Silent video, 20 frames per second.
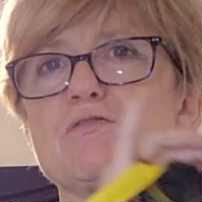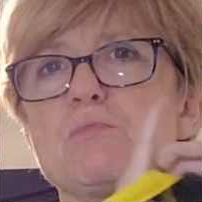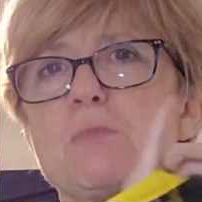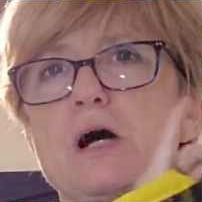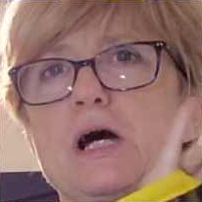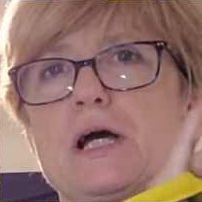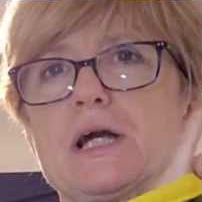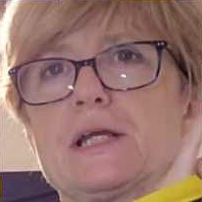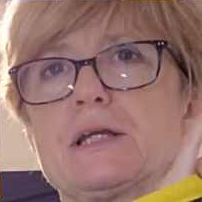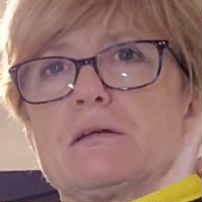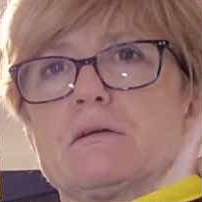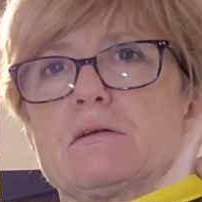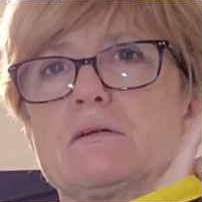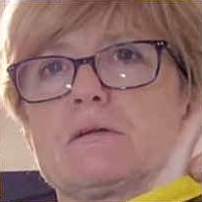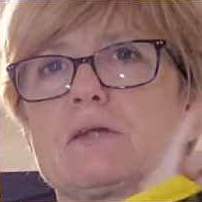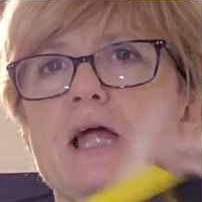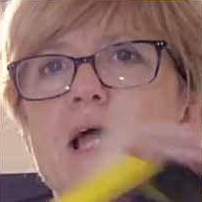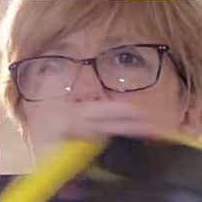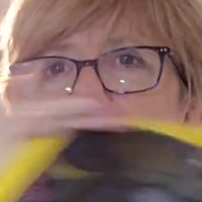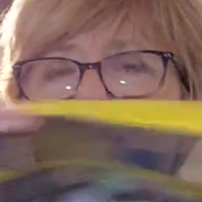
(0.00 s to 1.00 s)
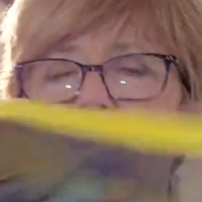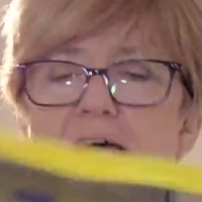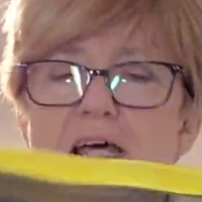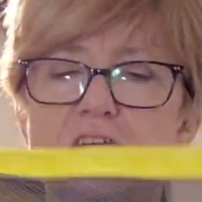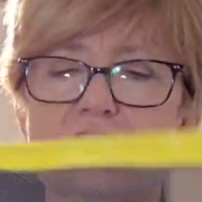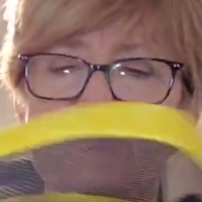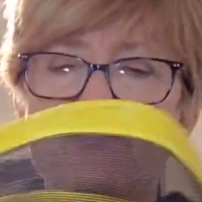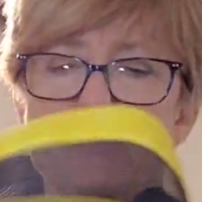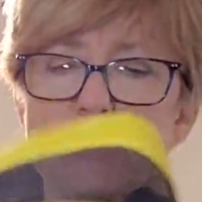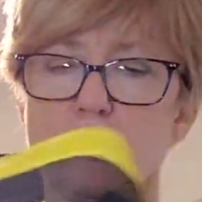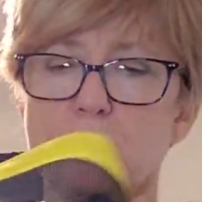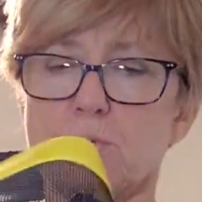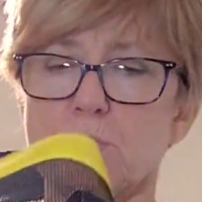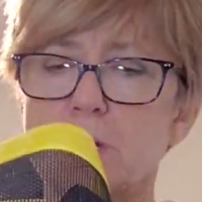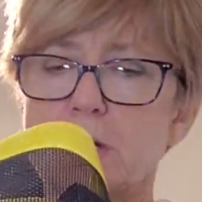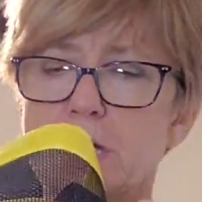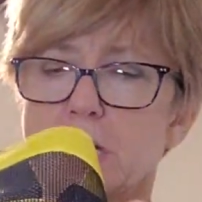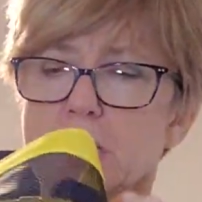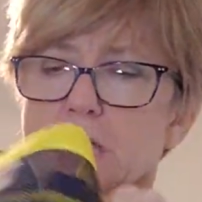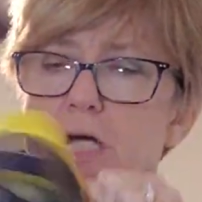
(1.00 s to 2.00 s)
mine like that. So
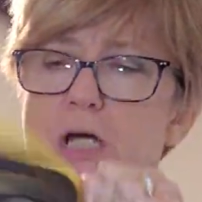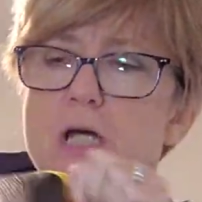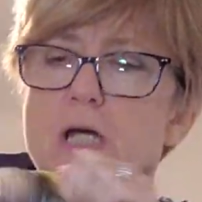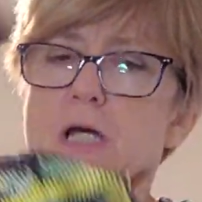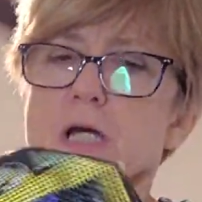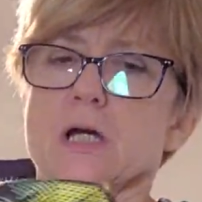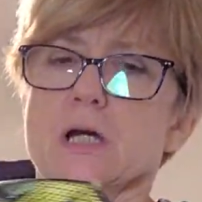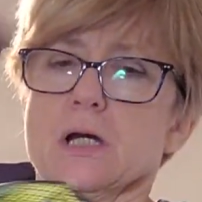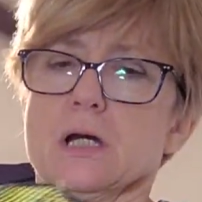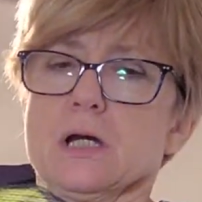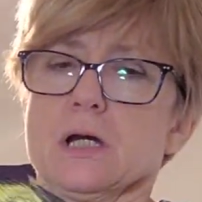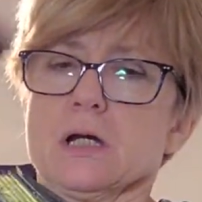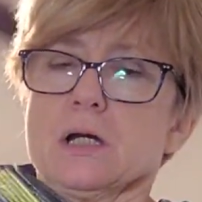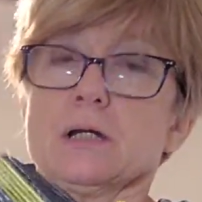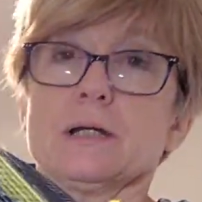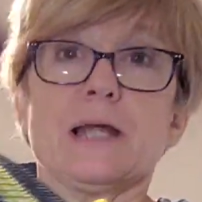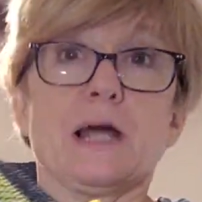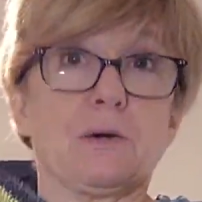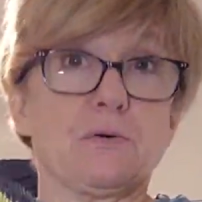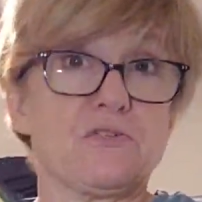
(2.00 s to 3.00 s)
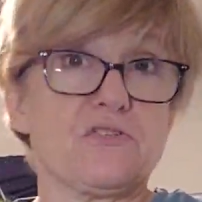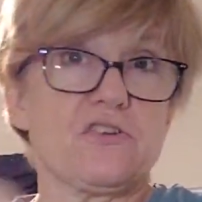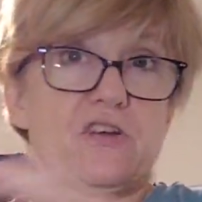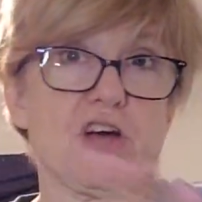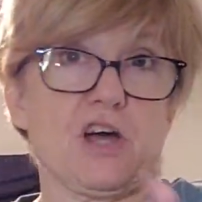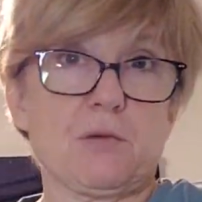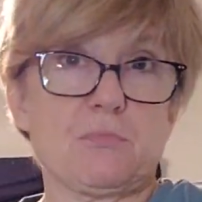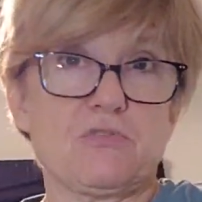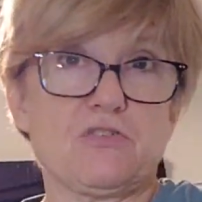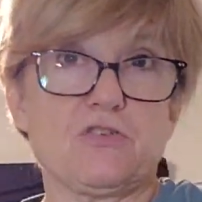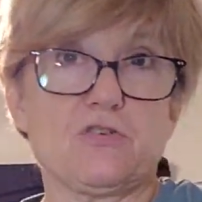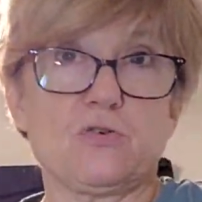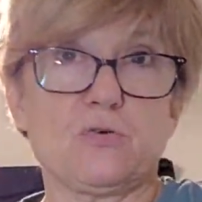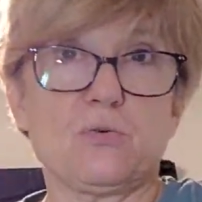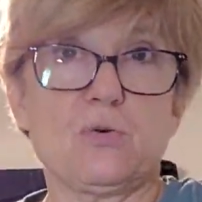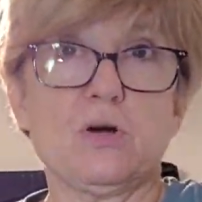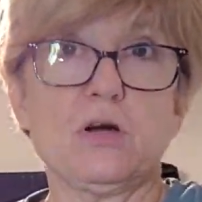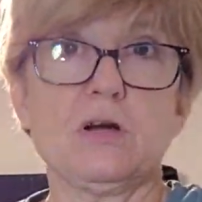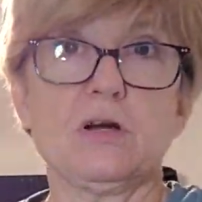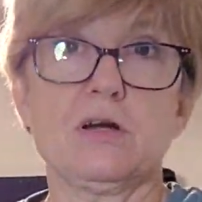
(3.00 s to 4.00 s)
now it's time
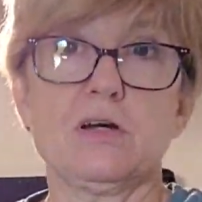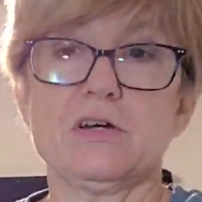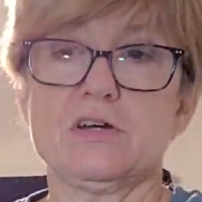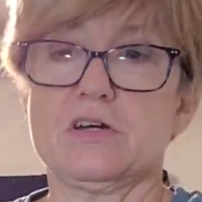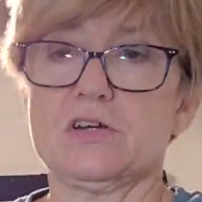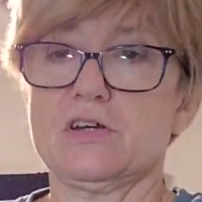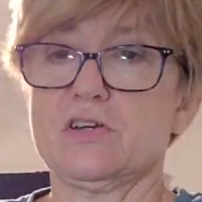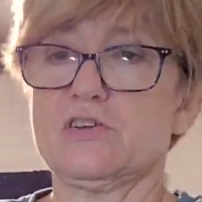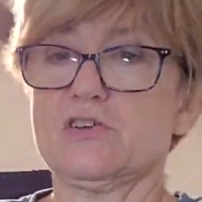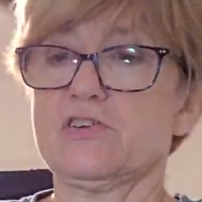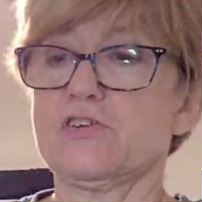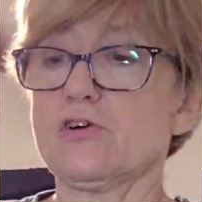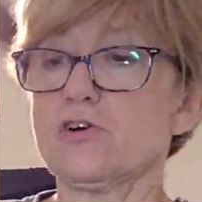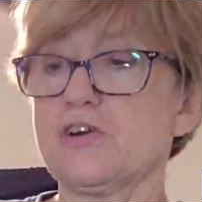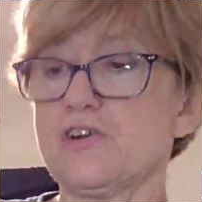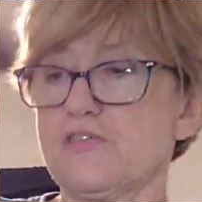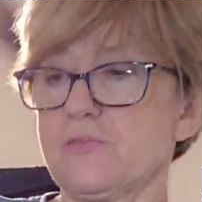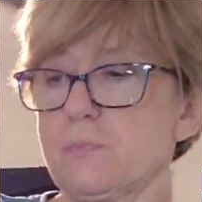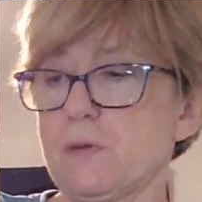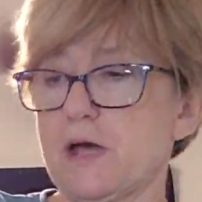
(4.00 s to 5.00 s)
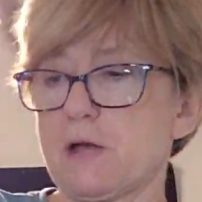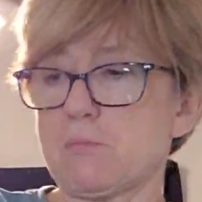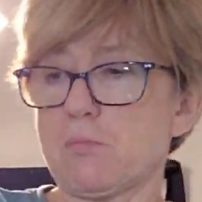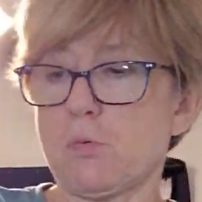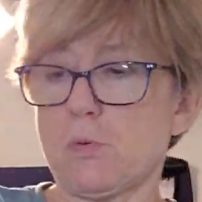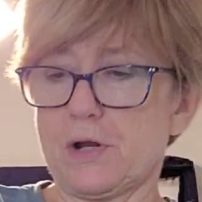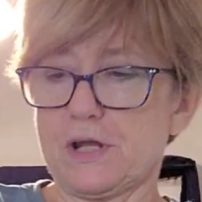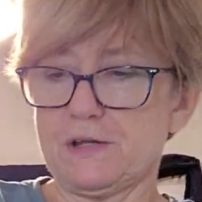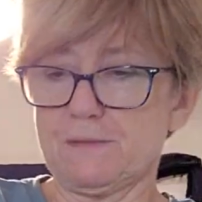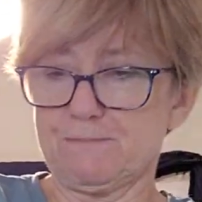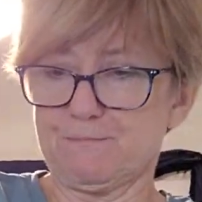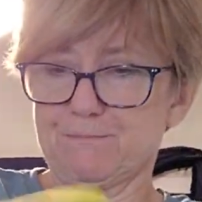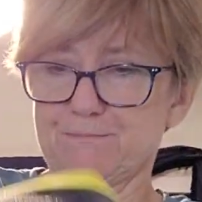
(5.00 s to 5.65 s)
to turn this bad boy